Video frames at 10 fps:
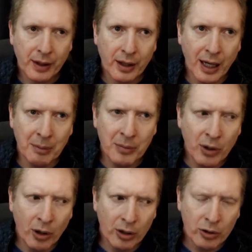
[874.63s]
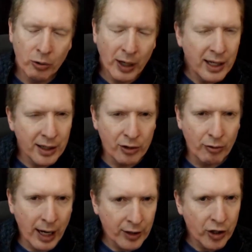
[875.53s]
I'm not quite as
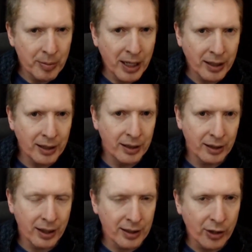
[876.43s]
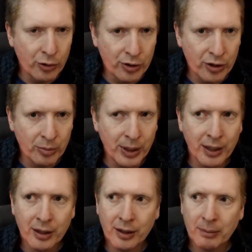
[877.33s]
regimented as I used to be.
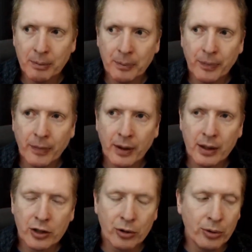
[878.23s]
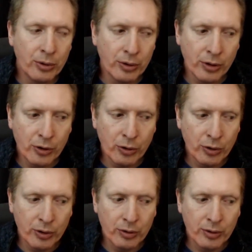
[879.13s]
So you
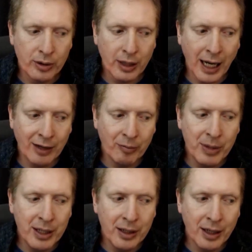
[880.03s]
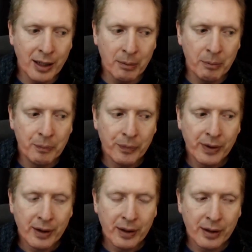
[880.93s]
could have me um,
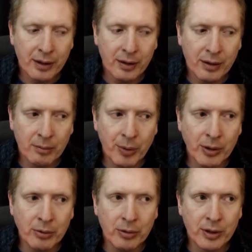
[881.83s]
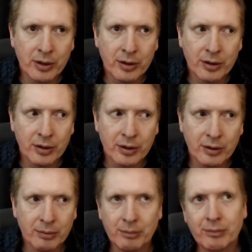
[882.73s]
build,
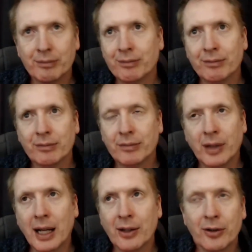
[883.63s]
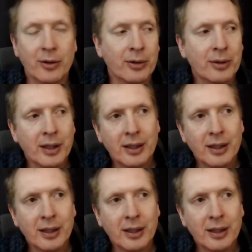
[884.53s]
I don't know,